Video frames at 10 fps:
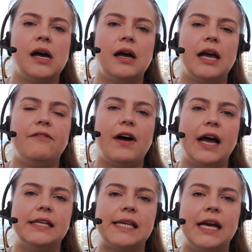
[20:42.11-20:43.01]

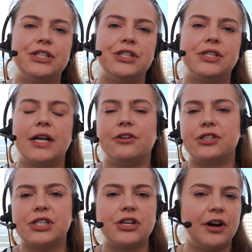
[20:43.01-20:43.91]
advise agents that are
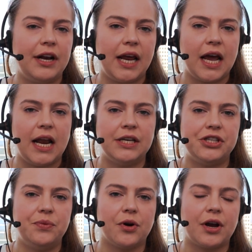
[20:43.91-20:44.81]
just starting to get
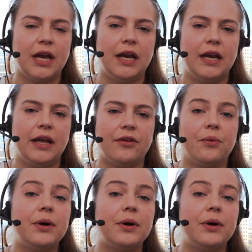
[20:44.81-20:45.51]
into working either